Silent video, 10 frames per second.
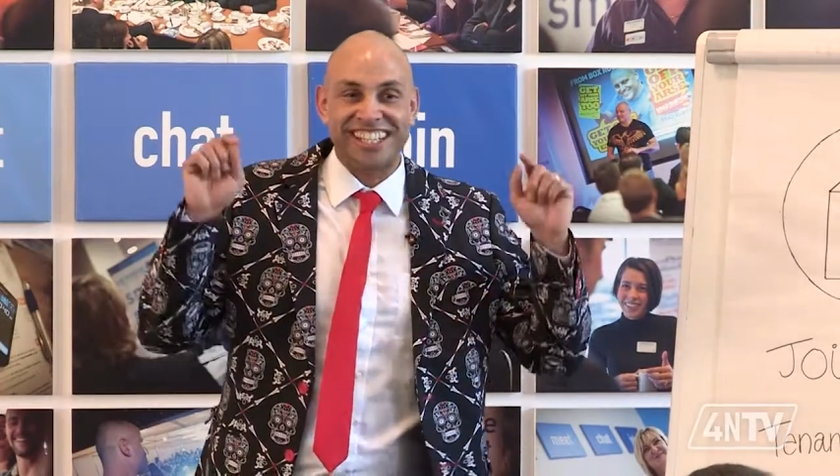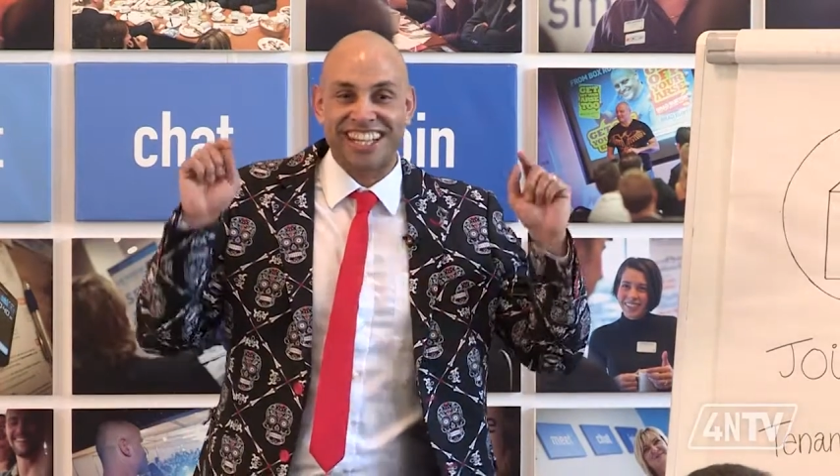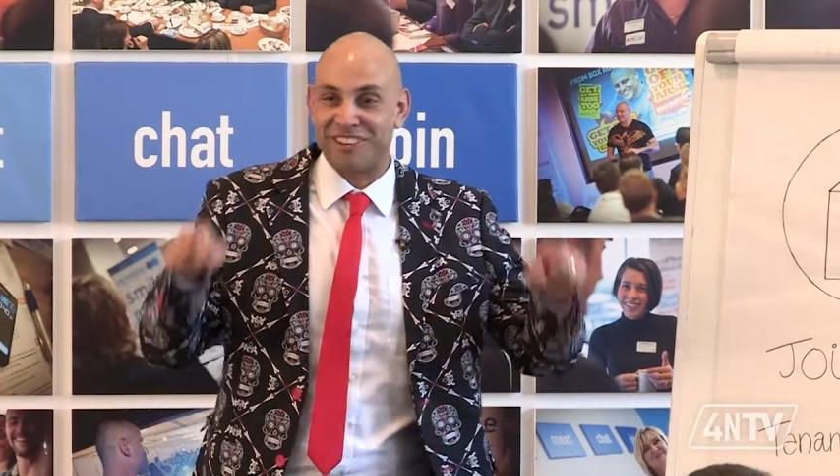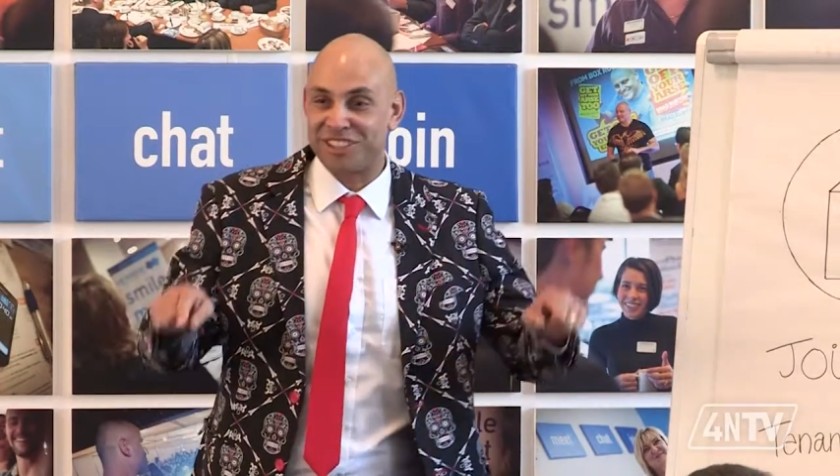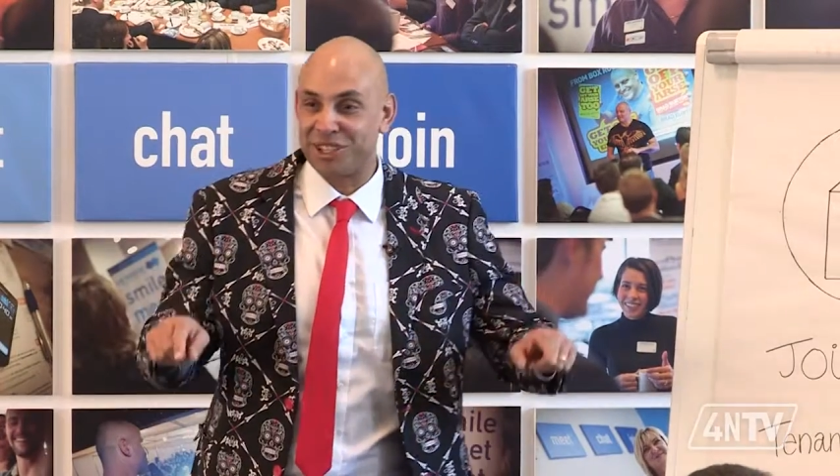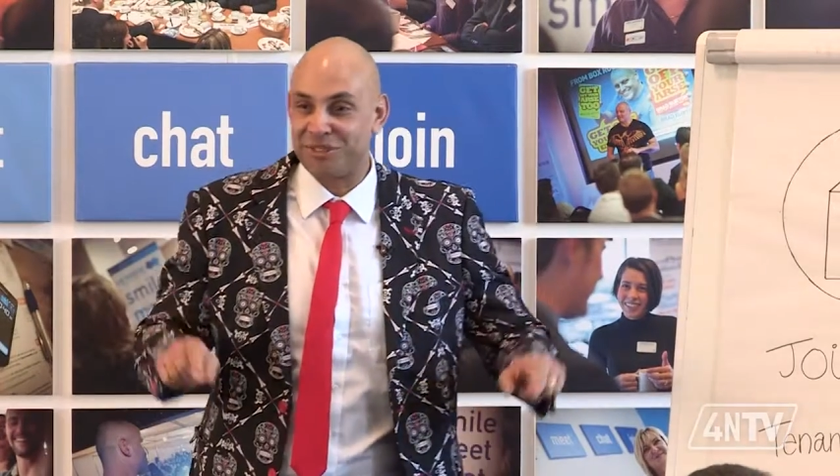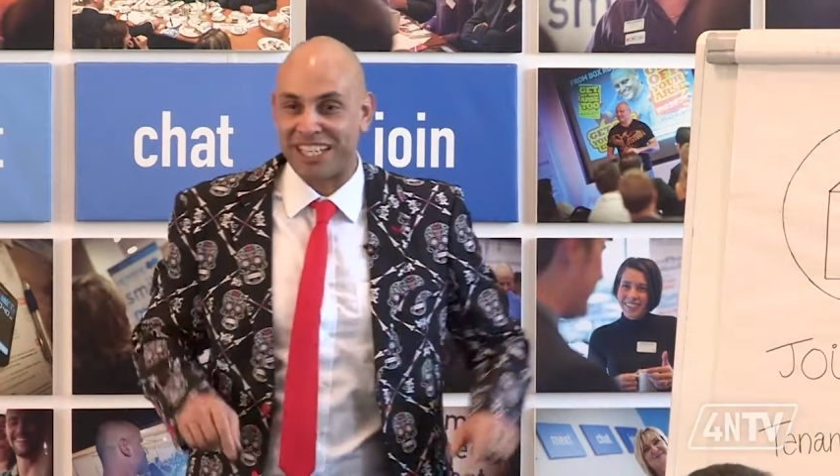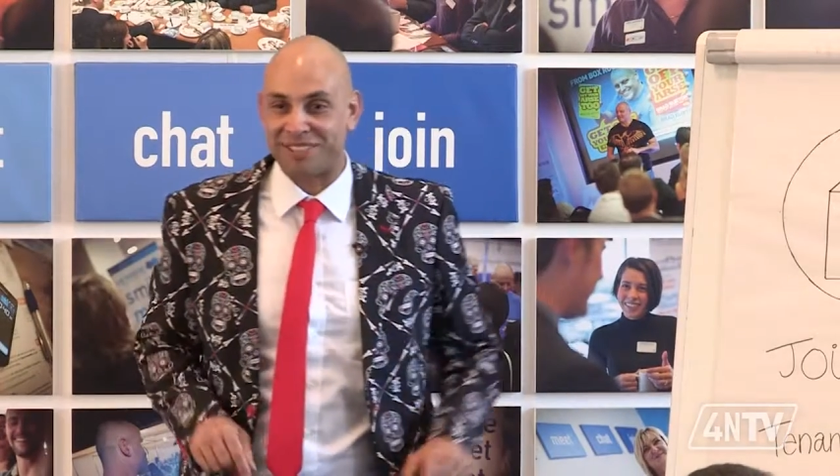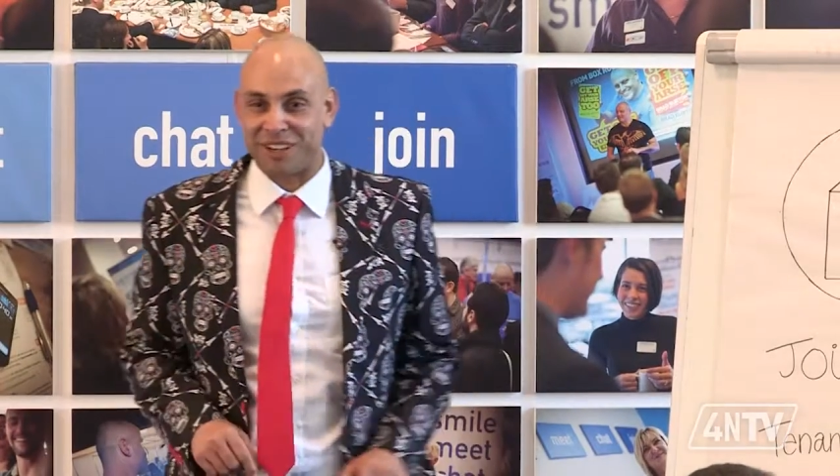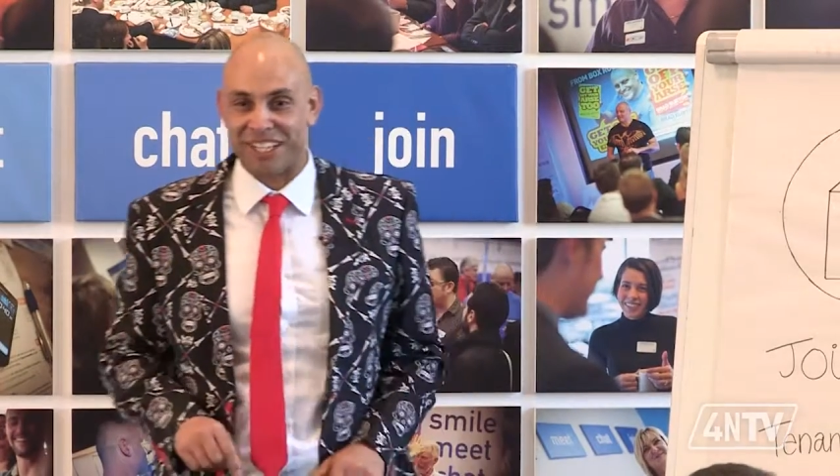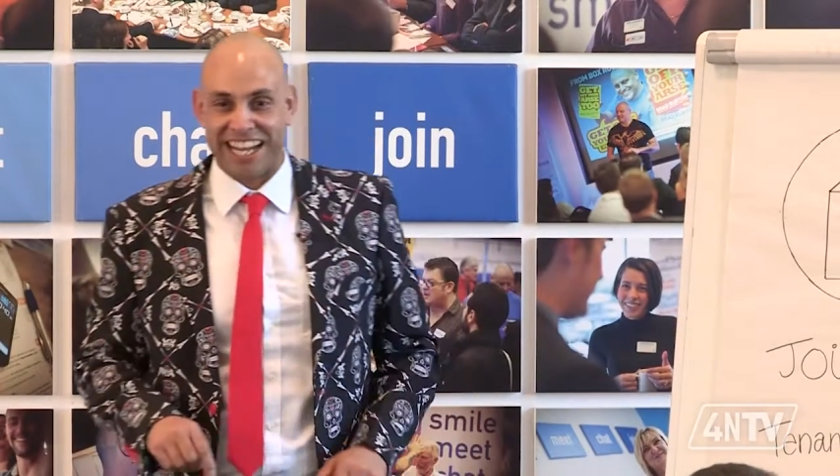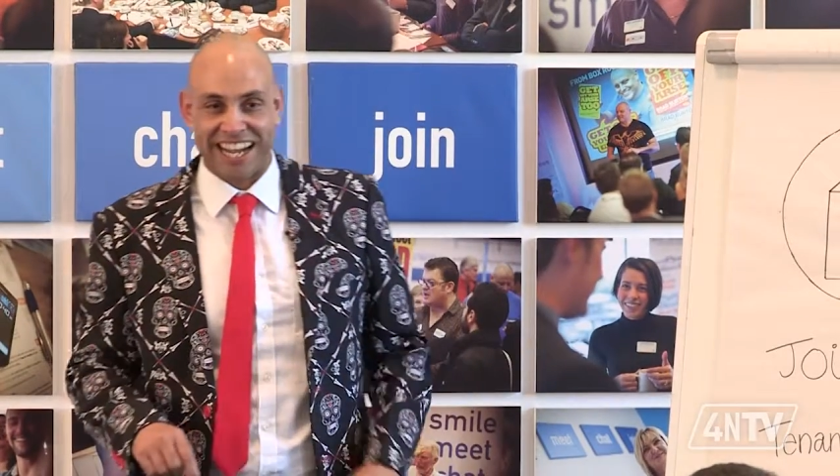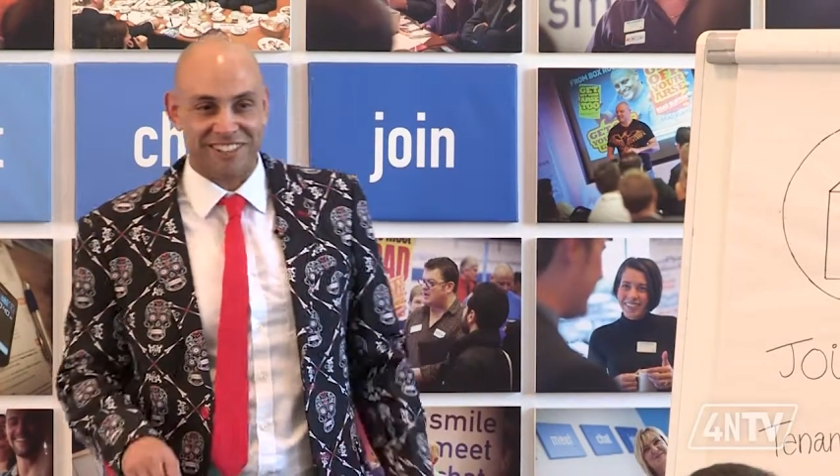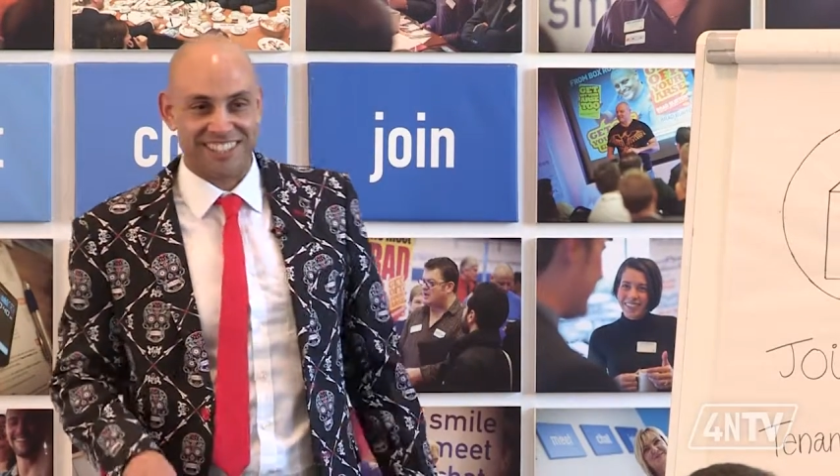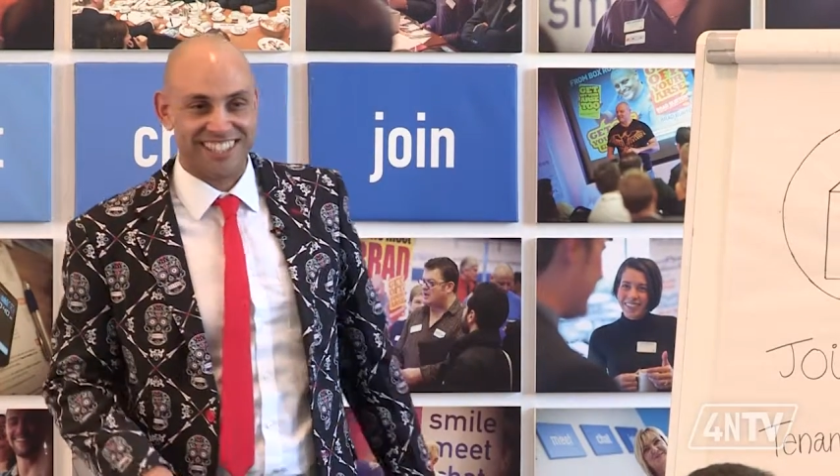there are 2 ways of owning a
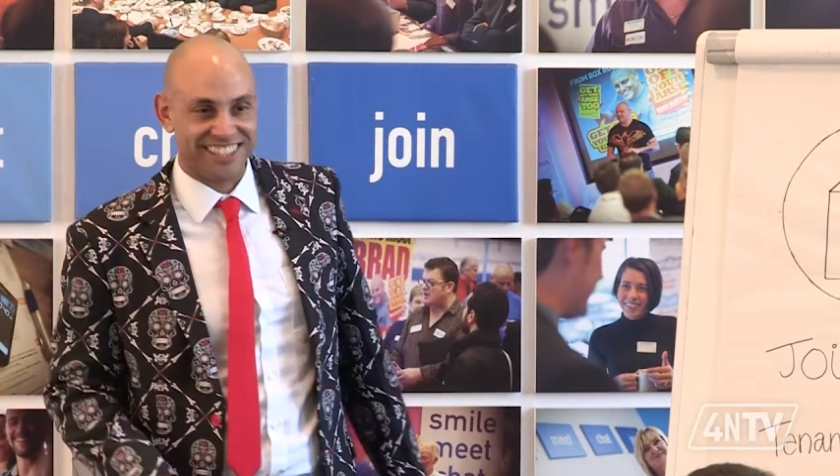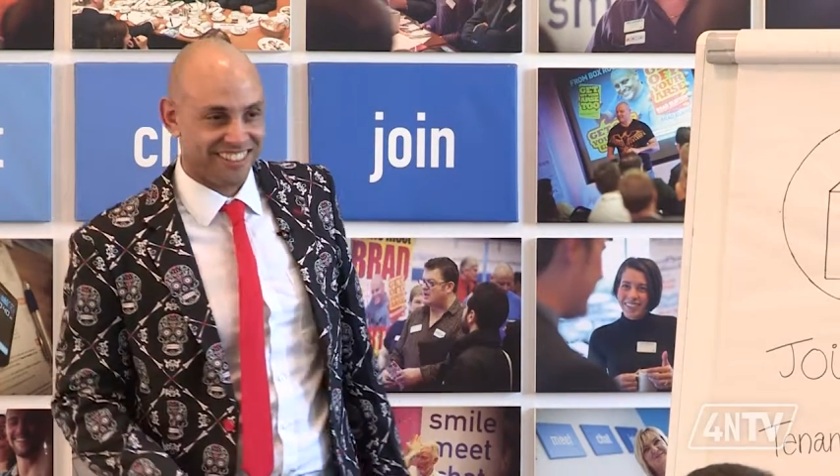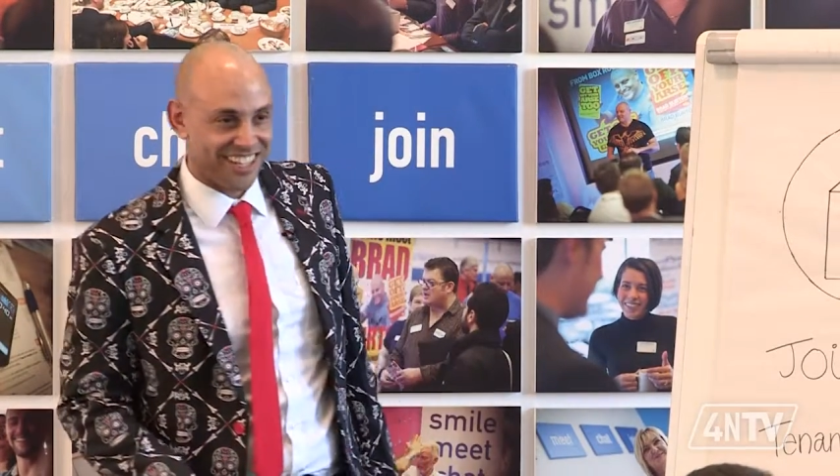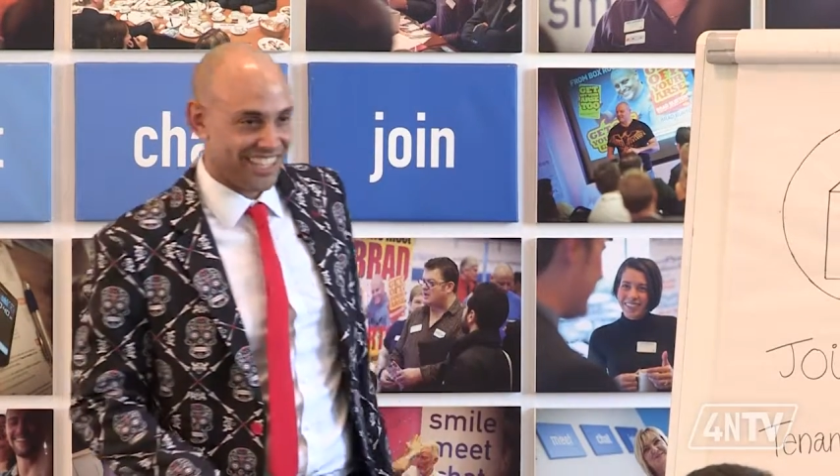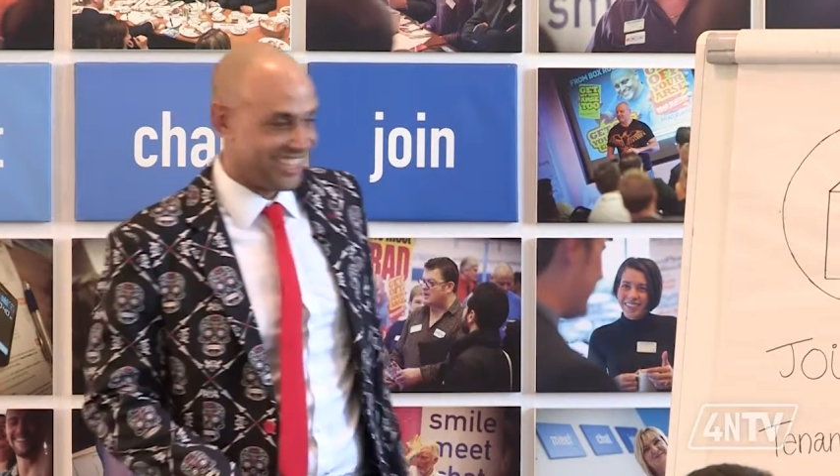house, all right?